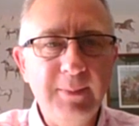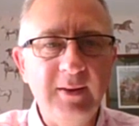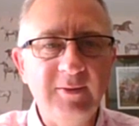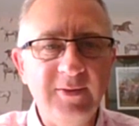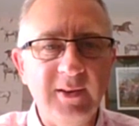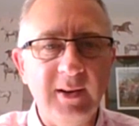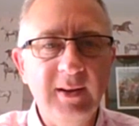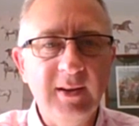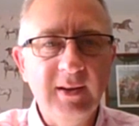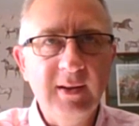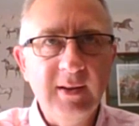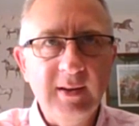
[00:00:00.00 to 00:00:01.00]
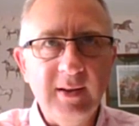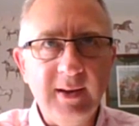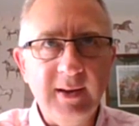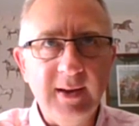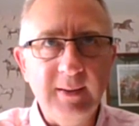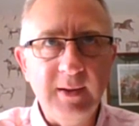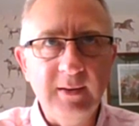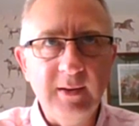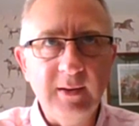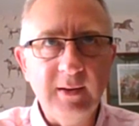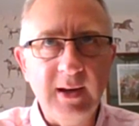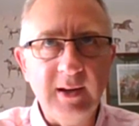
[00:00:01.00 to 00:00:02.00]
a pattern filly.
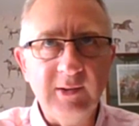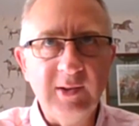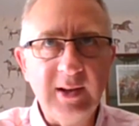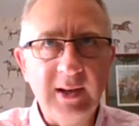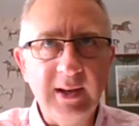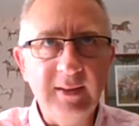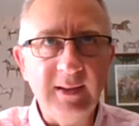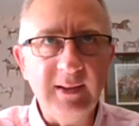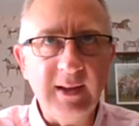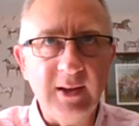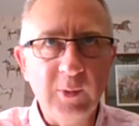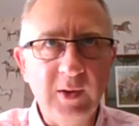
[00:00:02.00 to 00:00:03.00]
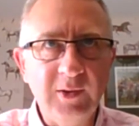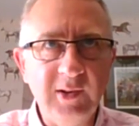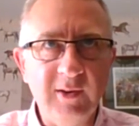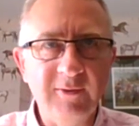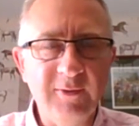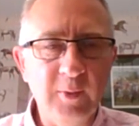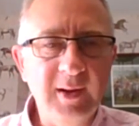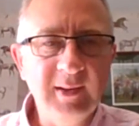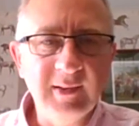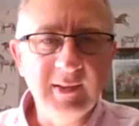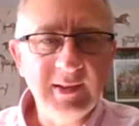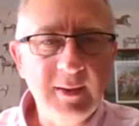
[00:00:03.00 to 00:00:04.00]
And connections clearly think that as well. She's gone from a
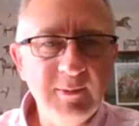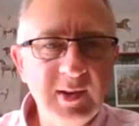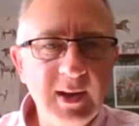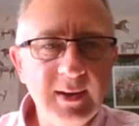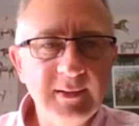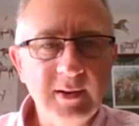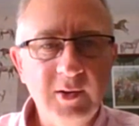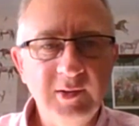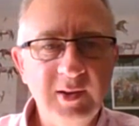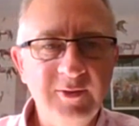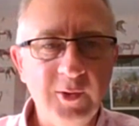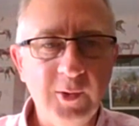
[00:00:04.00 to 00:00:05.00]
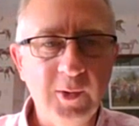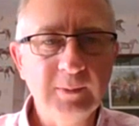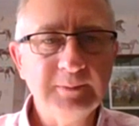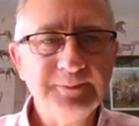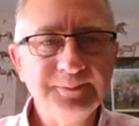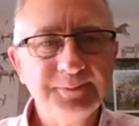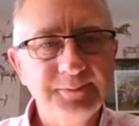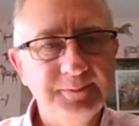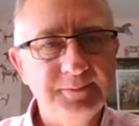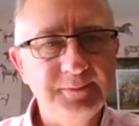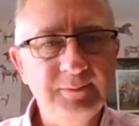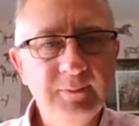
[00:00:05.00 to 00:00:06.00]
rating 78 to 94.
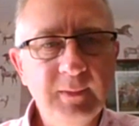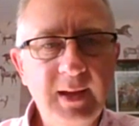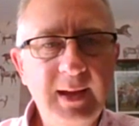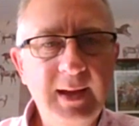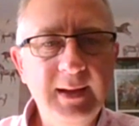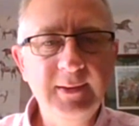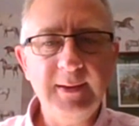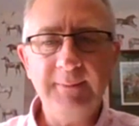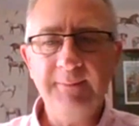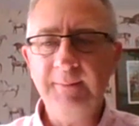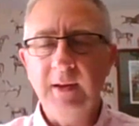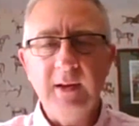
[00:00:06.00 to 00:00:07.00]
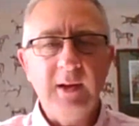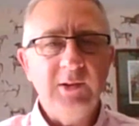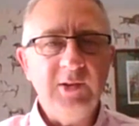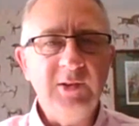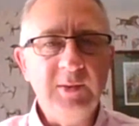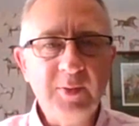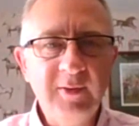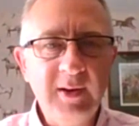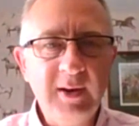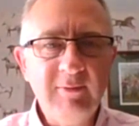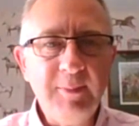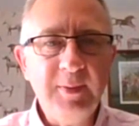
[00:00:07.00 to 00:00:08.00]
And she's
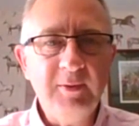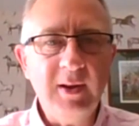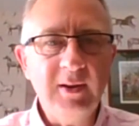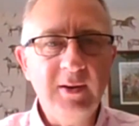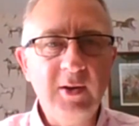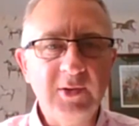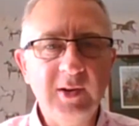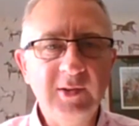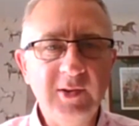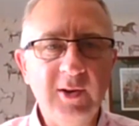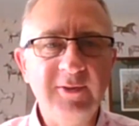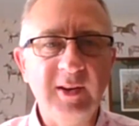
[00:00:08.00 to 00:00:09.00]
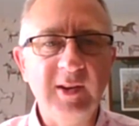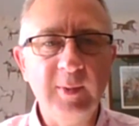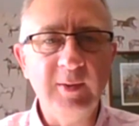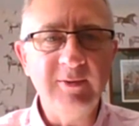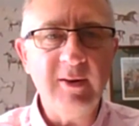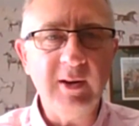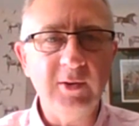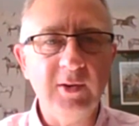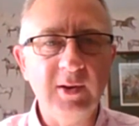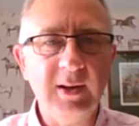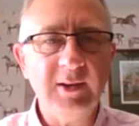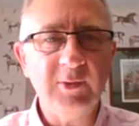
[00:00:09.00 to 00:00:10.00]
improving at rapid rate of knots. And her time figures have been very
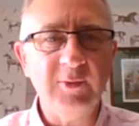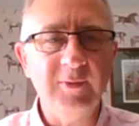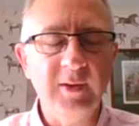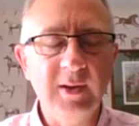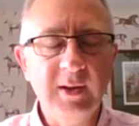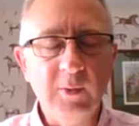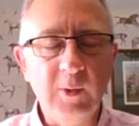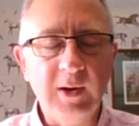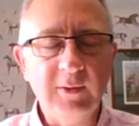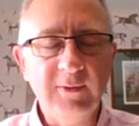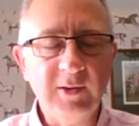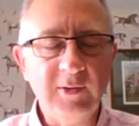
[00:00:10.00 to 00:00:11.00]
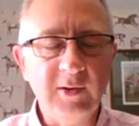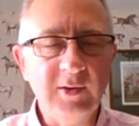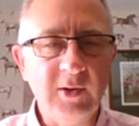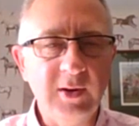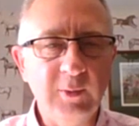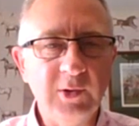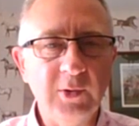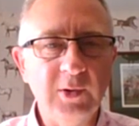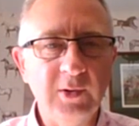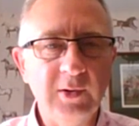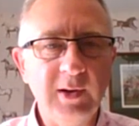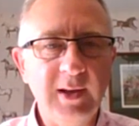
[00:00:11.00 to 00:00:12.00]
good. Her last week victory at Donny was good,
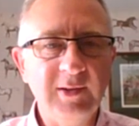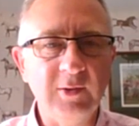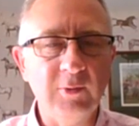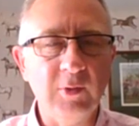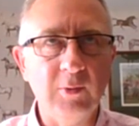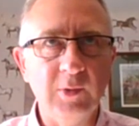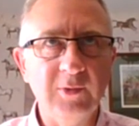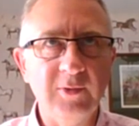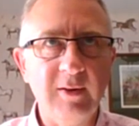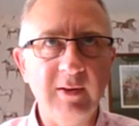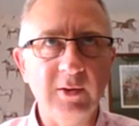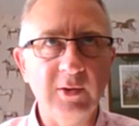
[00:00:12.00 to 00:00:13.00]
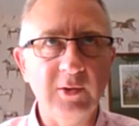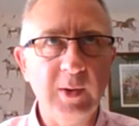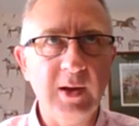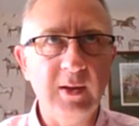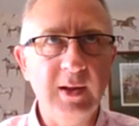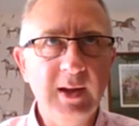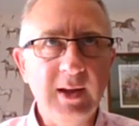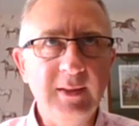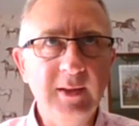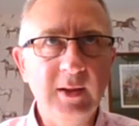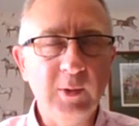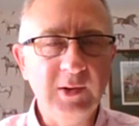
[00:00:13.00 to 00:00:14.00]
and her Leicester run was very good as well.
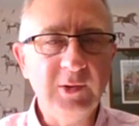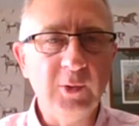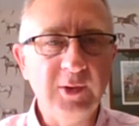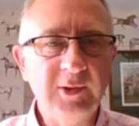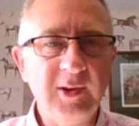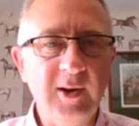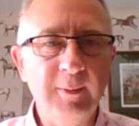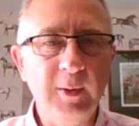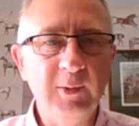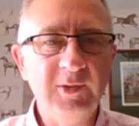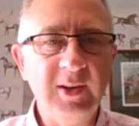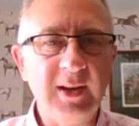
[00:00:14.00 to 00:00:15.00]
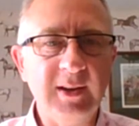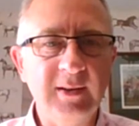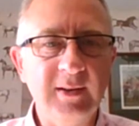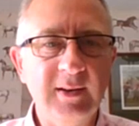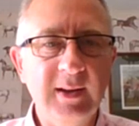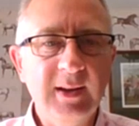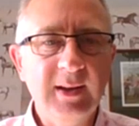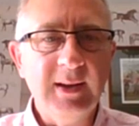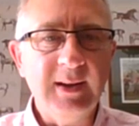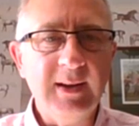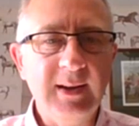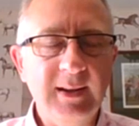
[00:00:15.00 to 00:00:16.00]
And the other one is All the Time, who was second
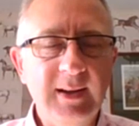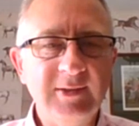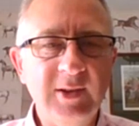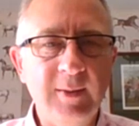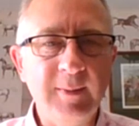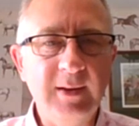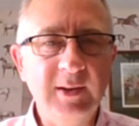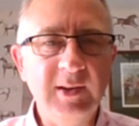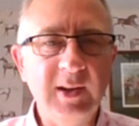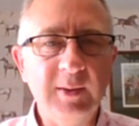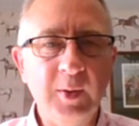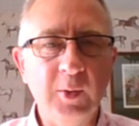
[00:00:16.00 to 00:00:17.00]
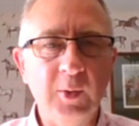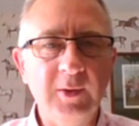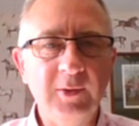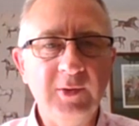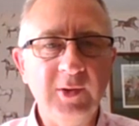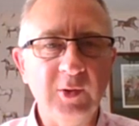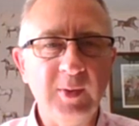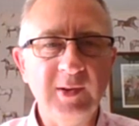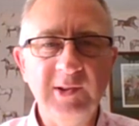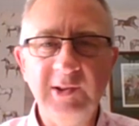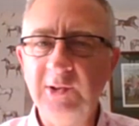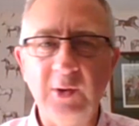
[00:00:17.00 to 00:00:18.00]
last time out in the Dick Pool at
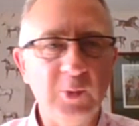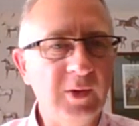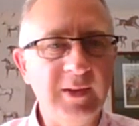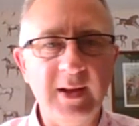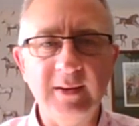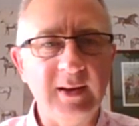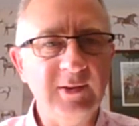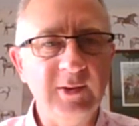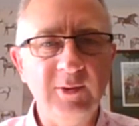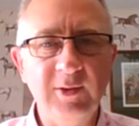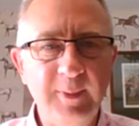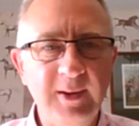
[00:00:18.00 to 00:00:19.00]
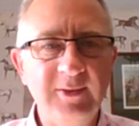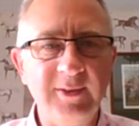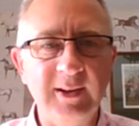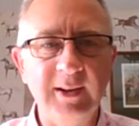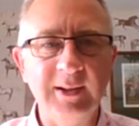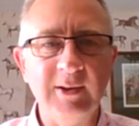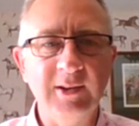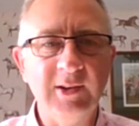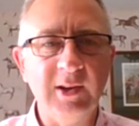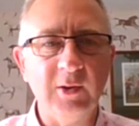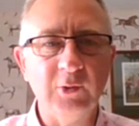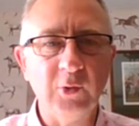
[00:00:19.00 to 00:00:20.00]
Salisbury. She should have won that day. She was the best filly in the race.
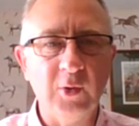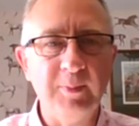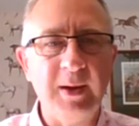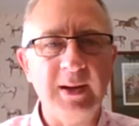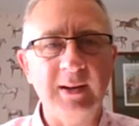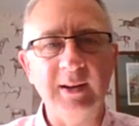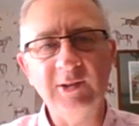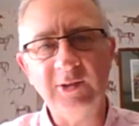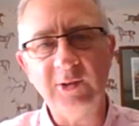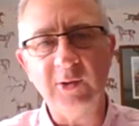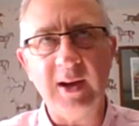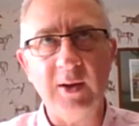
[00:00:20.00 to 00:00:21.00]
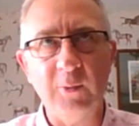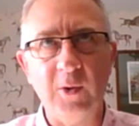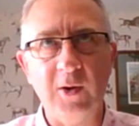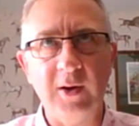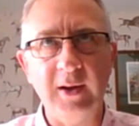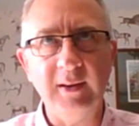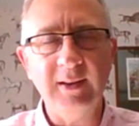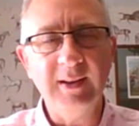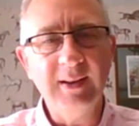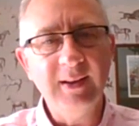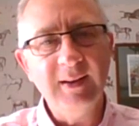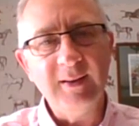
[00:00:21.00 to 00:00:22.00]
She got drawn badly, stuck out wide.
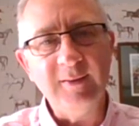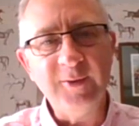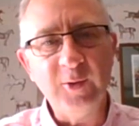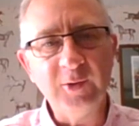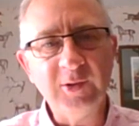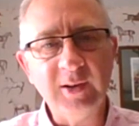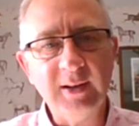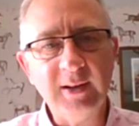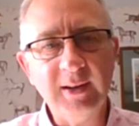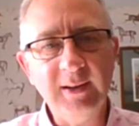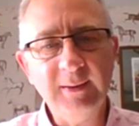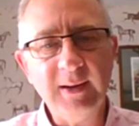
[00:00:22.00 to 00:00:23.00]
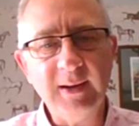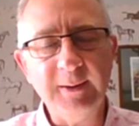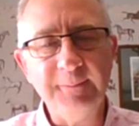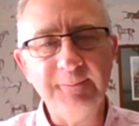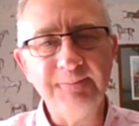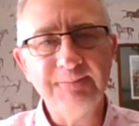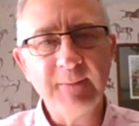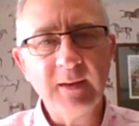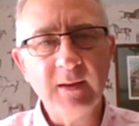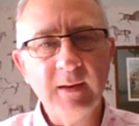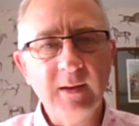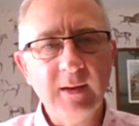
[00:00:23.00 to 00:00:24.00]
Unfortunately,
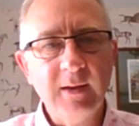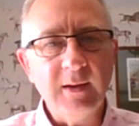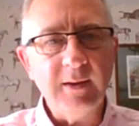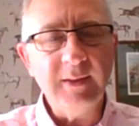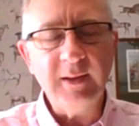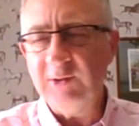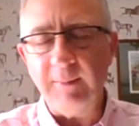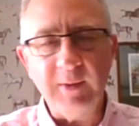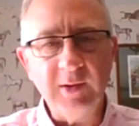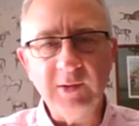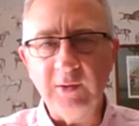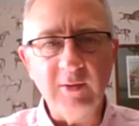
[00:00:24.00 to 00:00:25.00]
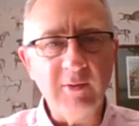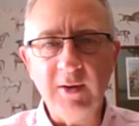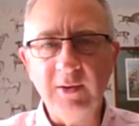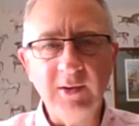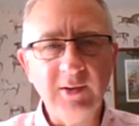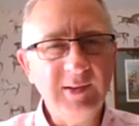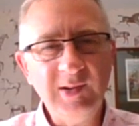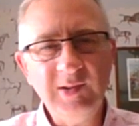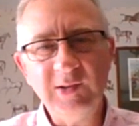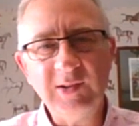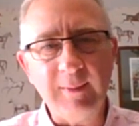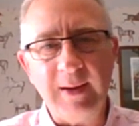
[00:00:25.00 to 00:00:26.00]
I think it was Jack Mitchell Road. She
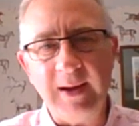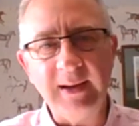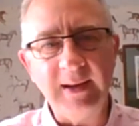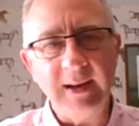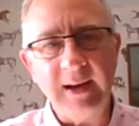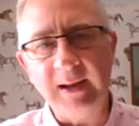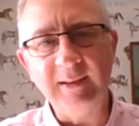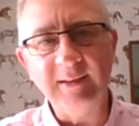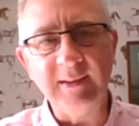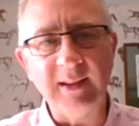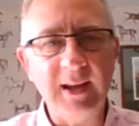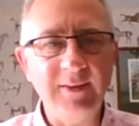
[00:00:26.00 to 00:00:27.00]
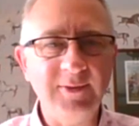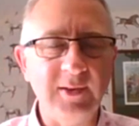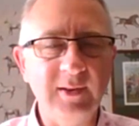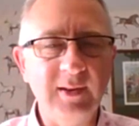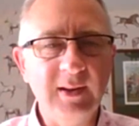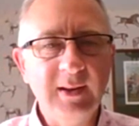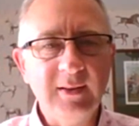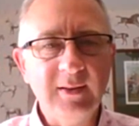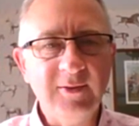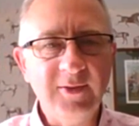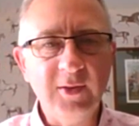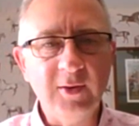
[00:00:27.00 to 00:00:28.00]
just kept hanging to the left, and
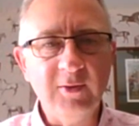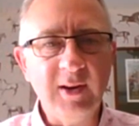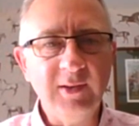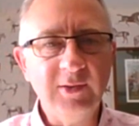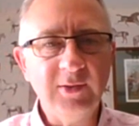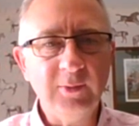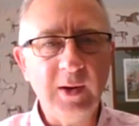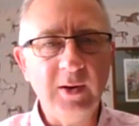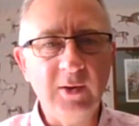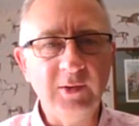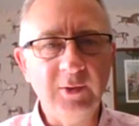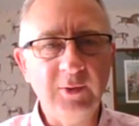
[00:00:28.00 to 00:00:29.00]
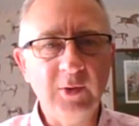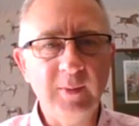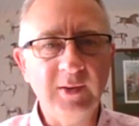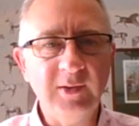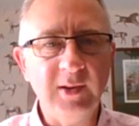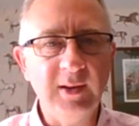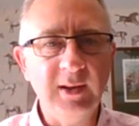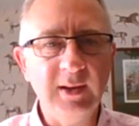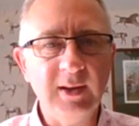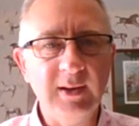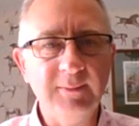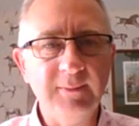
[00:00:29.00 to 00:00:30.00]
the further the race went on, she was almost in
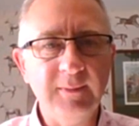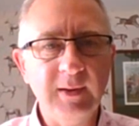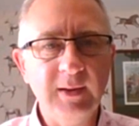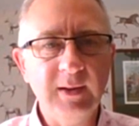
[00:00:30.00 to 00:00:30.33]
the,